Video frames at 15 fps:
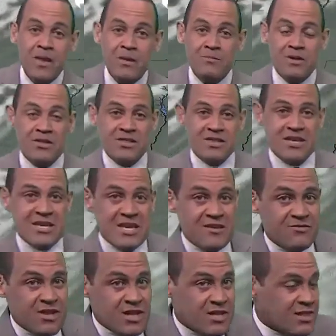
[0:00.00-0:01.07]
But the
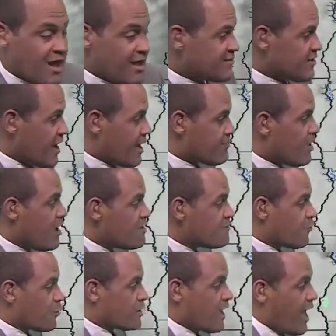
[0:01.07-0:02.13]
evening and nighttime
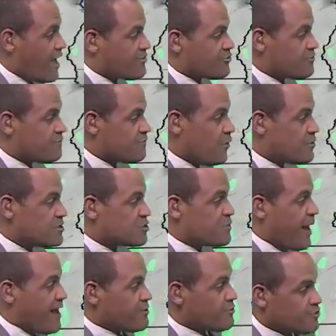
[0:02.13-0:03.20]
forecast and focus
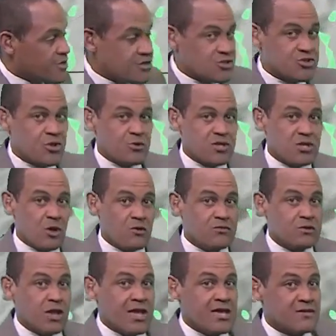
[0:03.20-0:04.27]
pattern does show the
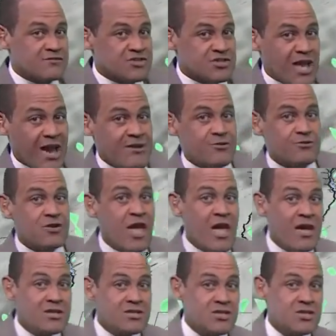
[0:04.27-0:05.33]
overlay of scattered
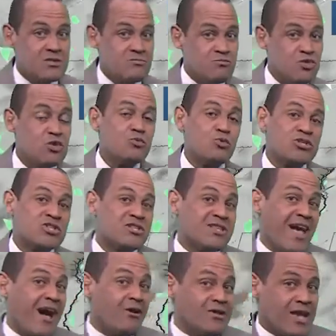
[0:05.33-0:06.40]
to numerous
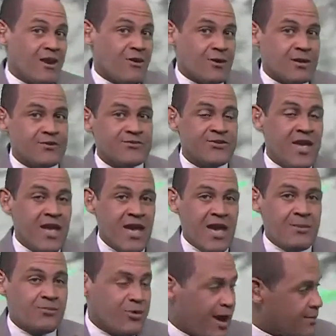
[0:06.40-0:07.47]
cloud areas
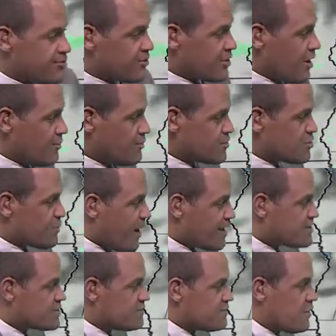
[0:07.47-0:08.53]
and perhaps a couple
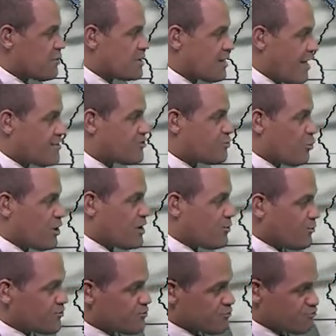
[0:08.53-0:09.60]
spots of very light
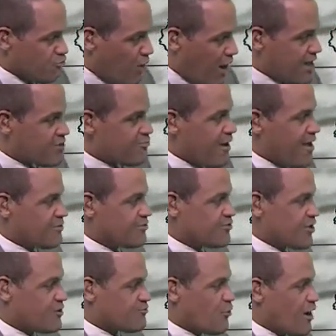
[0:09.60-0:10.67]
sprinkles right around
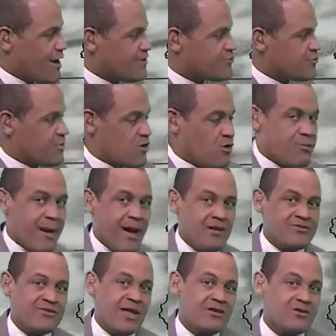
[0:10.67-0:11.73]
sunrise or
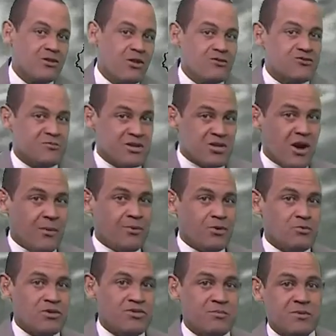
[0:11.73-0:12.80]
thereabouts. That could also be
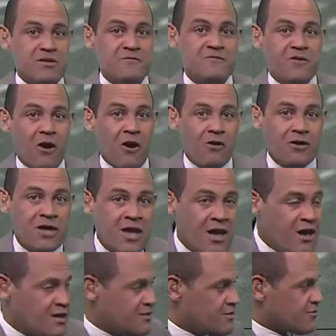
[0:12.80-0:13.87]
coupled with a bit of fog.
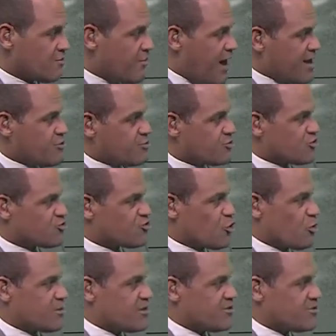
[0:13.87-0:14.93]
There's a minor
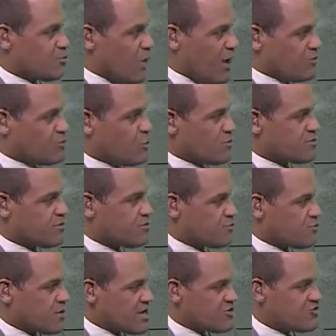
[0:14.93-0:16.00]
disturbance well north of the
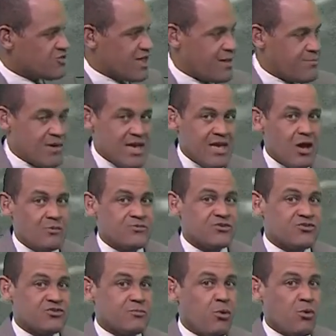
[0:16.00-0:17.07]
region that may help to
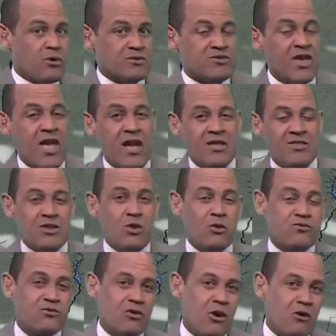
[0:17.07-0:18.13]
support the
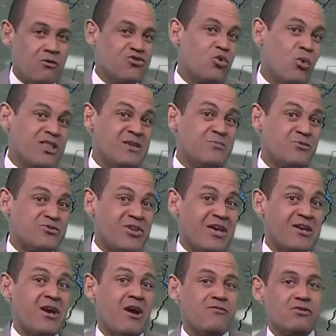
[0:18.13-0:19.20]
overall
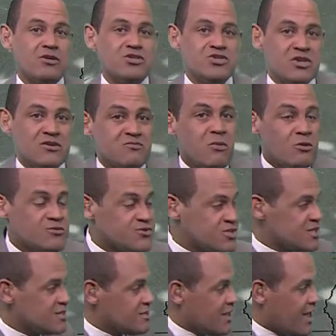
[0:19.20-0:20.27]
20% coverage of
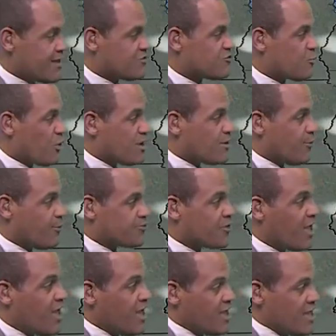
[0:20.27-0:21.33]
mostly light sprinkles,
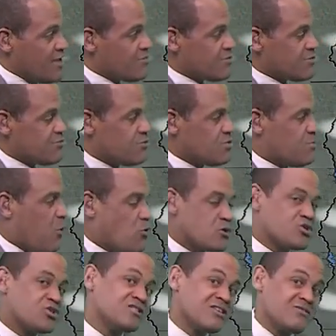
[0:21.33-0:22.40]
even through the
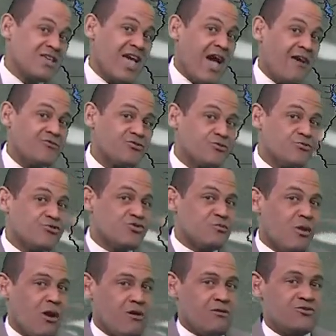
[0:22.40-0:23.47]
portions of the afternoon
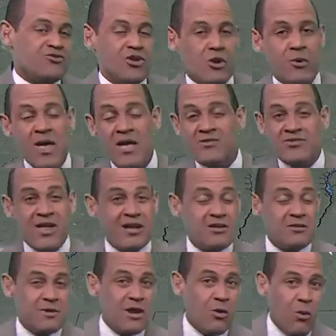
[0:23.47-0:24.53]
tomorrow. So it's not
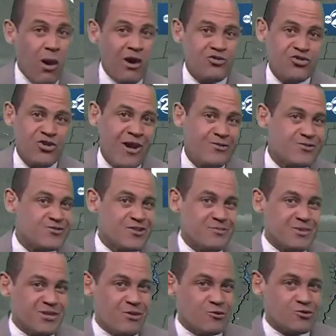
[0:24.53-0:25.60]
going to be a washout. There's going
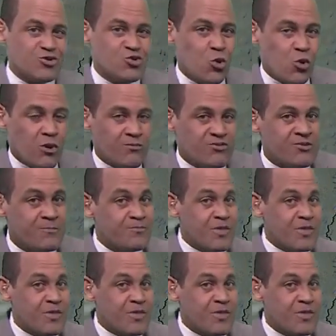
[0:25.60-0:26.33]
to be no storms.